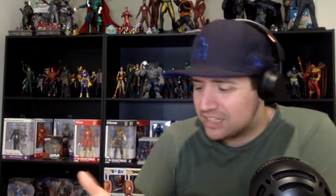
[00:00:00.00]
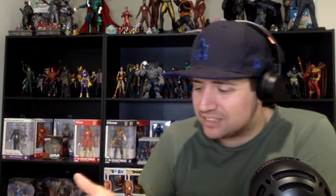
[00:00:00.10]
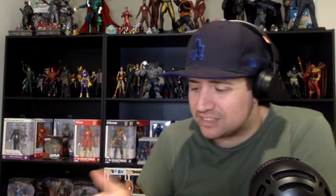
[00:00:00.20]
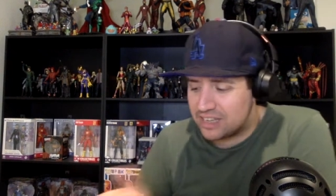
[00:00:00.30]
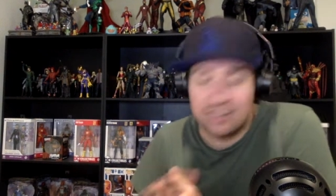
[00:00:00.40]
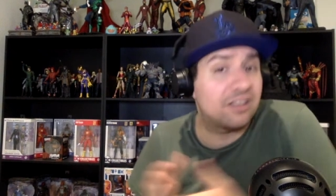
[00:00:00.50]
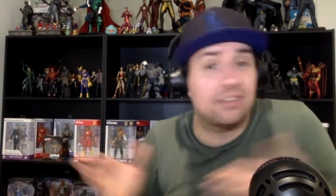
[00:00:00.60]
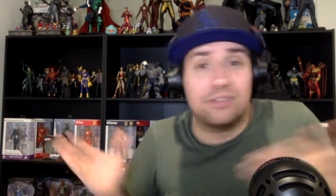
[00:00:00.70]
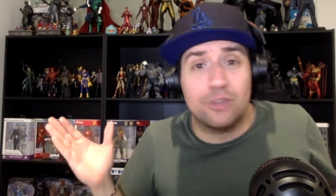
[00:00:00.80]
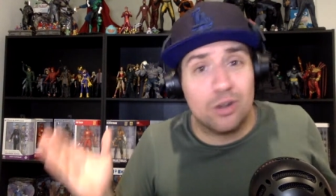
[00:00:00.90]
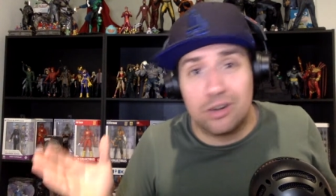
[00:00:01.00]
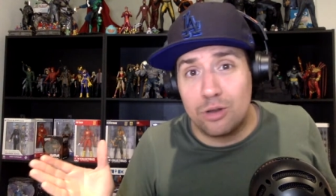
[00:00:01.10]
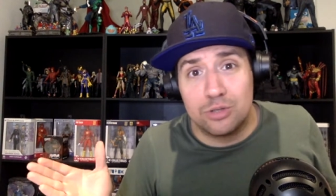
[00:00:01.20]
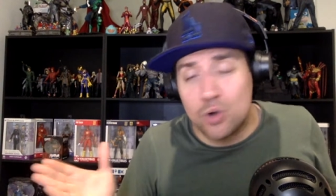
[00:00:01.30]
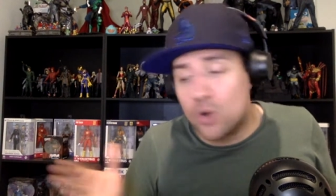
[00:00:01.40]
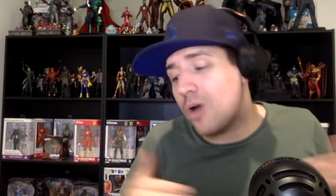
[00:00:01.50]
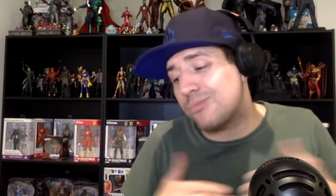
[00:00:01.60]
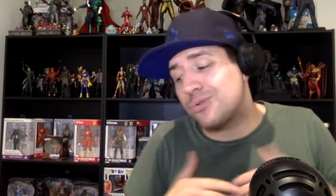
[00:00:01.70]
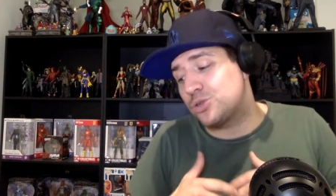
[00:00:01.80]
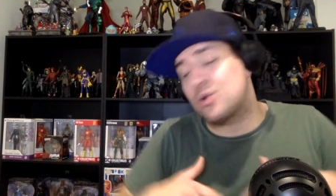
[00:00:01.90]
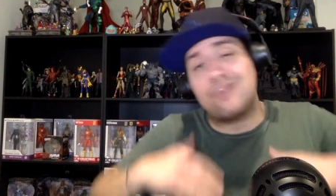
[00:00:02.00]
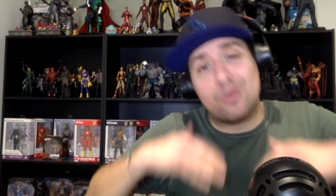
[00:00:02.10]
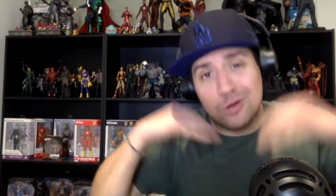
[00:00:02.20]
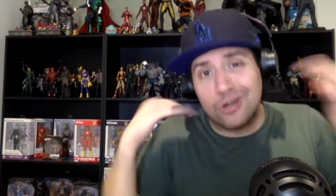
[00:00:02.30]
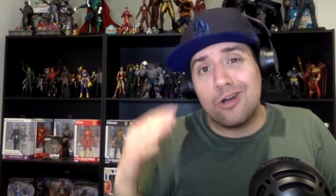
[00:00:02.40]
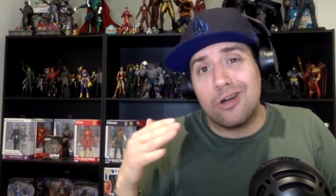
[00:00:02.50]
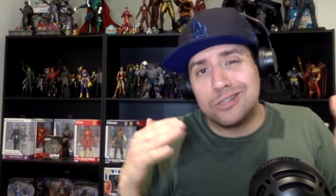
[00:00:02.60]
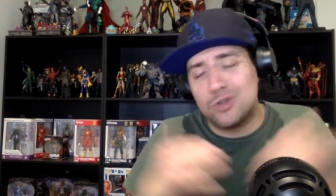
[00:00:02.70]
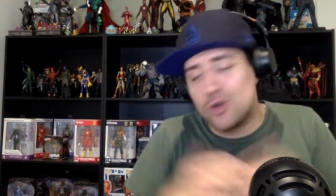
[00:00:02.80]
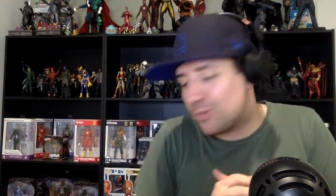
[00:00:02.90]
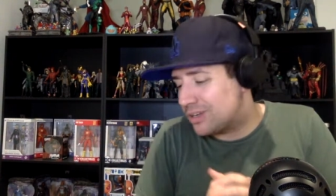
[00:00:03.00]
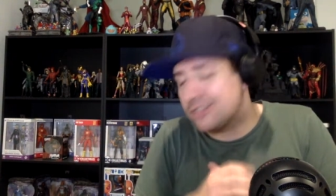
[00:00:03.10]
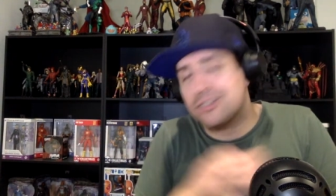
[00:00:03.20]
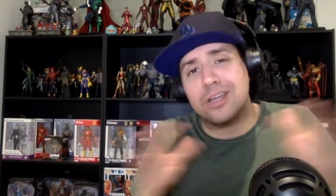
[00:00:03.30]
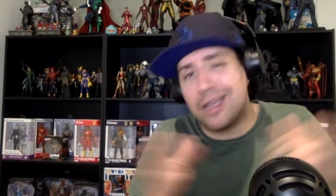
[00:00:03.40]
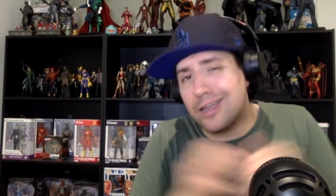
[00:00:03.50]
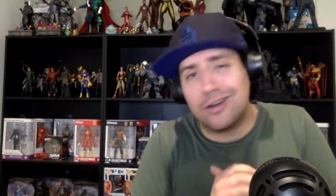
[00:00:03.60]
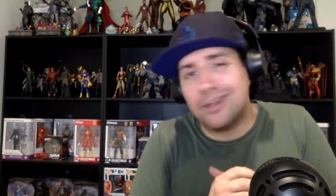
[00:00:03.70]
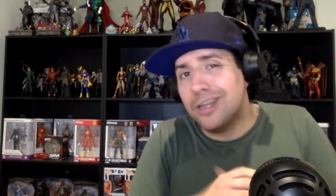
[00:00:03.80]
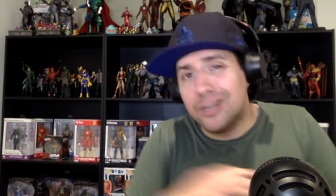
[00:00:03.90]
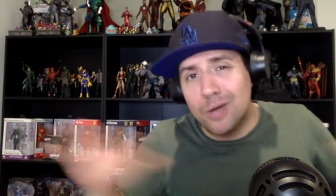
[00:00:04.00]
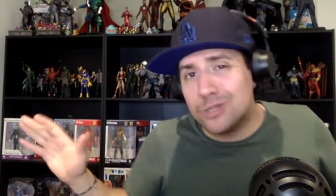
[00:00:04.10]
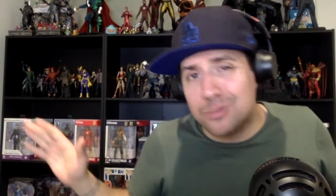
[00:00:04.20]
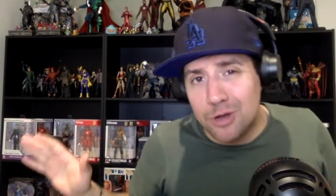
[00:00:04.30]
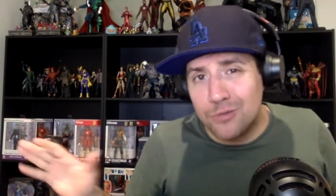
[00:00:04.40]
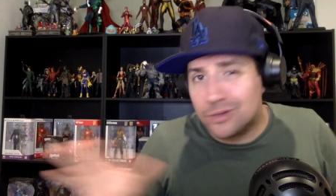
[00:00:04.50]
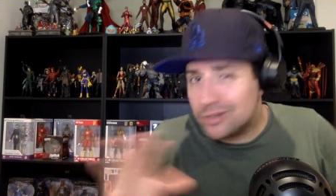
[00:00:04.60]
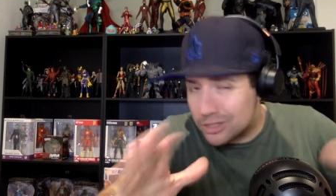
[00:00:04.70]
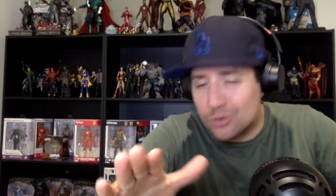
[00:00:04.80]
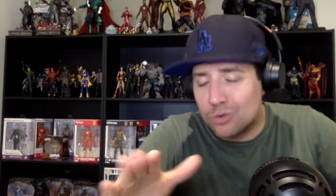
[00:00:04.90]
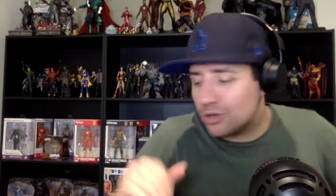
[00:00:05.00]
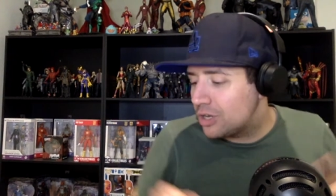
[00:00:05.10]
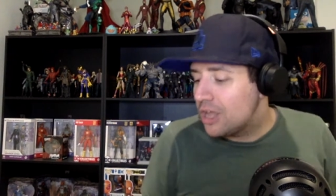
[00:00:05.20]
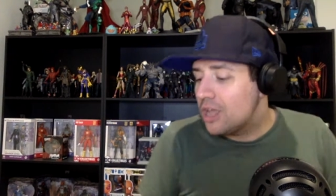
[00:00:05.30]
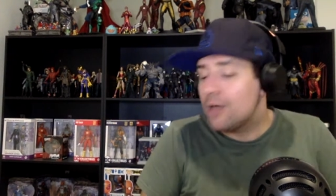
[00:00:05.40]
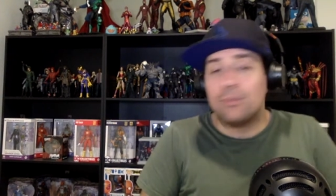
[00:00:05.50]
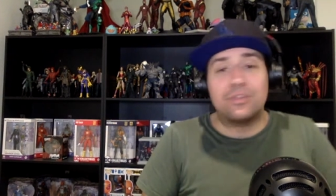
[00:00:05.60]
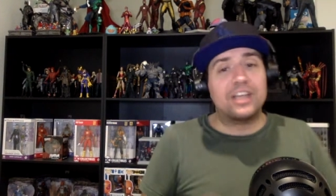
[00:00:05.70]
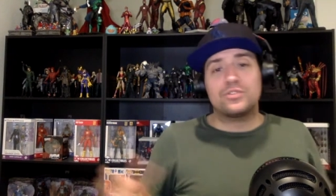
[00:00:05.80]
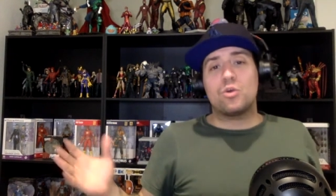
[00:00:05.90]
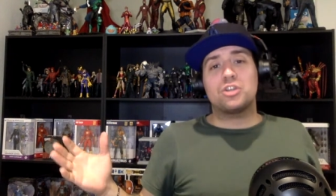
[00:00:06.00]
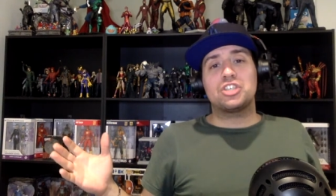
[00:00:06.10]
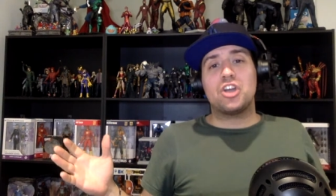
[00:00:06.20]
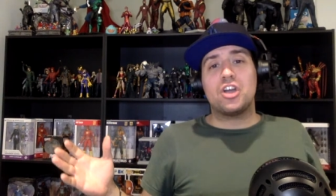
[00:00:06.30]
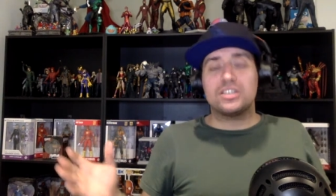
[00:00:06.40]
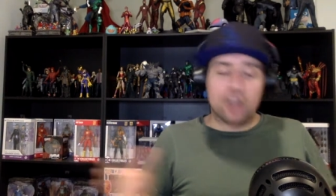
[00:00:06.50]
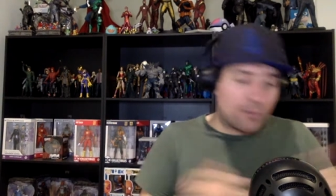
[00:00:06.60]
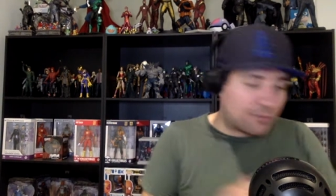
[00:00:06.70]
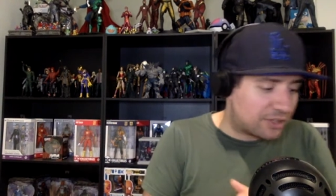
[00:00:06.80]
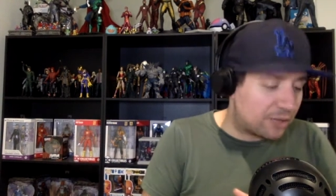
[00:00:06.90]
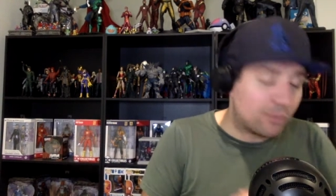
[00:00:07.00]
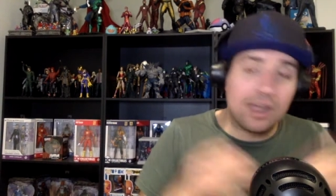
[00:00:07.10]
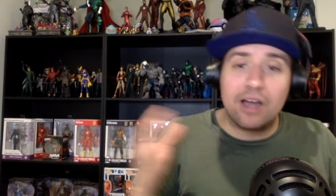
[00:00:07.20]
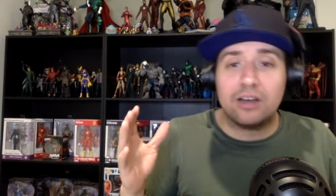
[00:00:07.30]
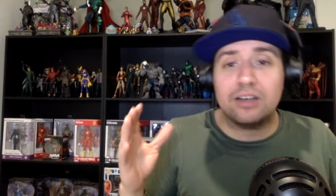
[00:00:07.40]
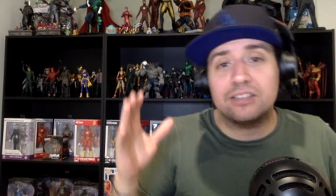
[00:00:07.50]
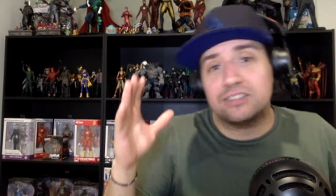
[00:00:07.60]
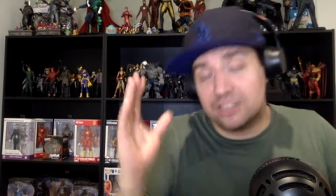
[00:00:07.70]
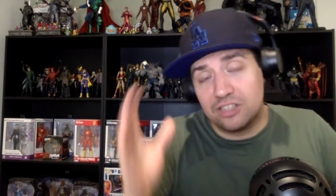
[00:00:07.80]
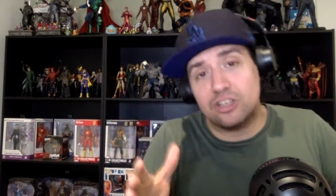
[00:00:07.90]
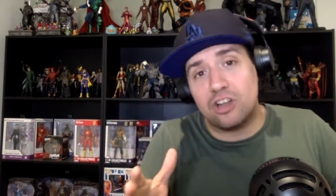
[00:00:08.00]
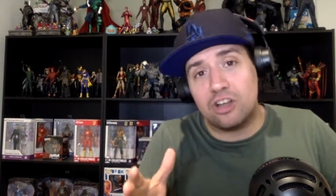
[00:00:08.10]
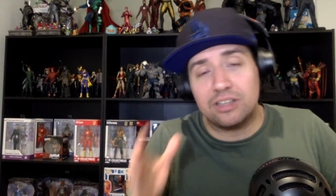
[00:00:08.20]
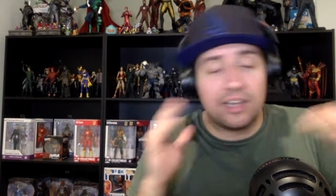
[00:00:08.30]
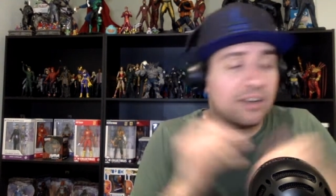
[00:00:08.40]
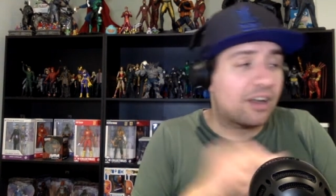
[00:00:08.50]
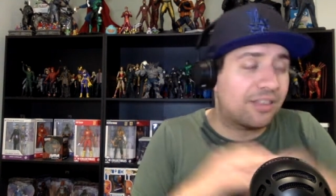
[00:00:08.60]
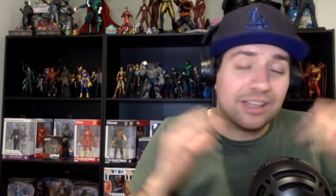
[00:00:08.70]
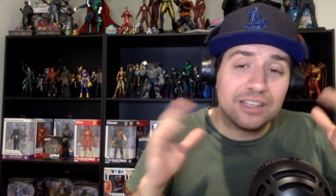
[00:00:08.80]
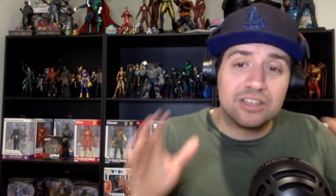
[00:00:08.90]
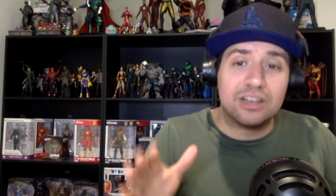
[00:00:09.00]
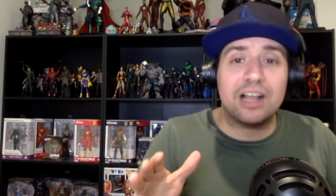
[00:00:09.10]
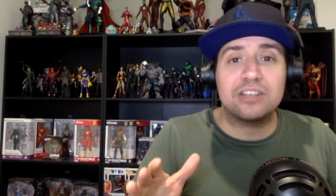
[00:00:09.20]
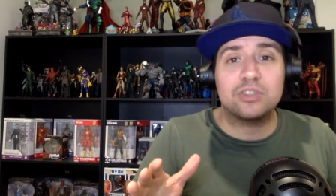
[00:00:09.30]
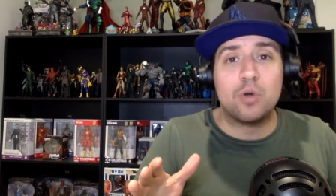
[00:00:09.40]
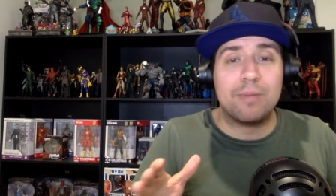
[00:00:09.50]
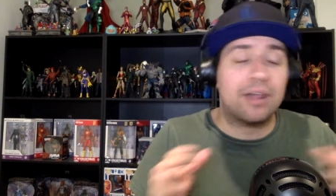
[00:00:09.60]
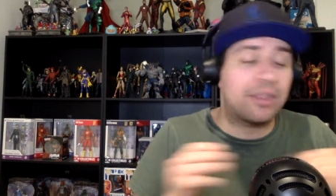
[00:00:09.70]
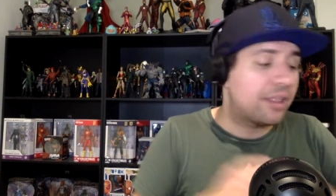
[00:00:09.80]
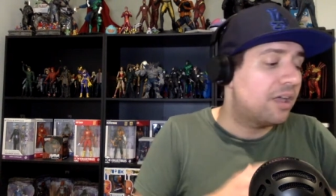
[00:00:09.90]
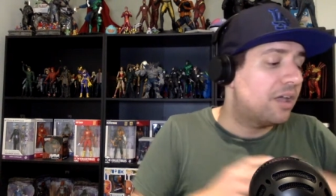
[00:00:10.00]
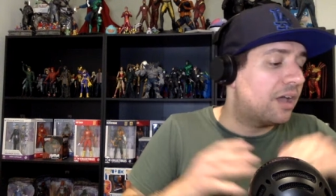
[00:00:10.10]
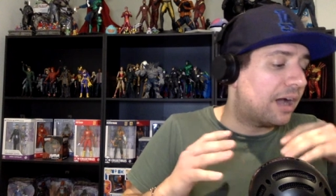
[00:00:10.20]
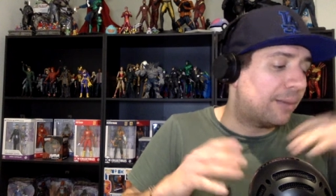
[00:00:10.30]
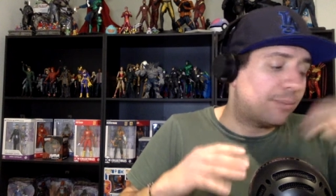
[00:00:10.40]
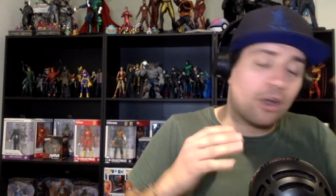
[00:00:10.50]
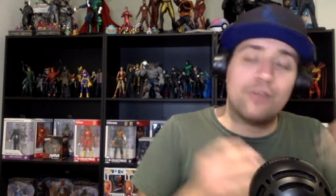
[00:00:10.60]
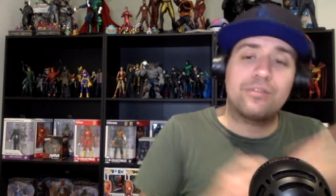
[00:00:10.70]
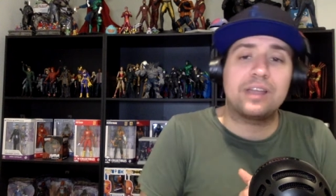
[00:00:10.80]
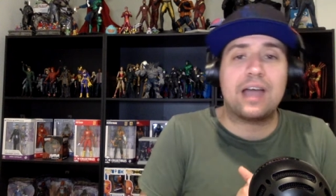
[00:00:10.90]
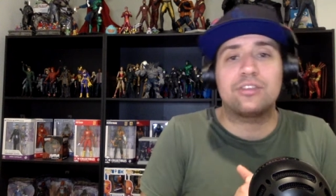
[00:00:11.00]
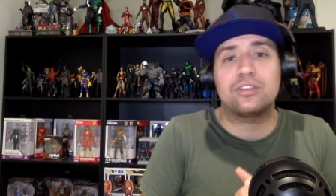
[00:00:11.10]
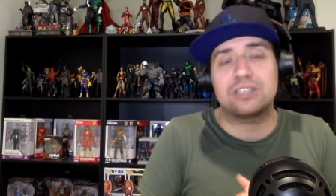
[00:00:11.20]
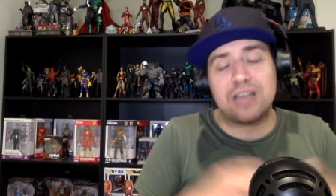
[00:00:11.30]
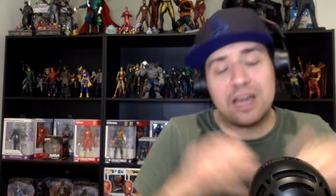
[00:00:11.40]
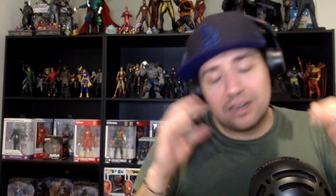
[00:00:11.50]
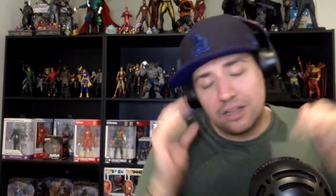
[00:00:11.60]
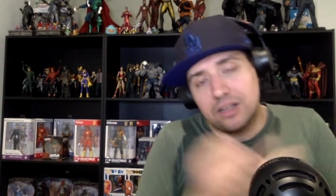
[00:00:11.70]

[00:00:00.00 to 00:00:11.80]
to say that if you got a low score, I'm pretty sure everyone would have got a high score, but it's okay. You don't. No one's perfect. It's all good. But thanks for watching, guys. Hopefully, we are still in a lockdown. I think it's going to last all month, uh, but hopefully, after it's done,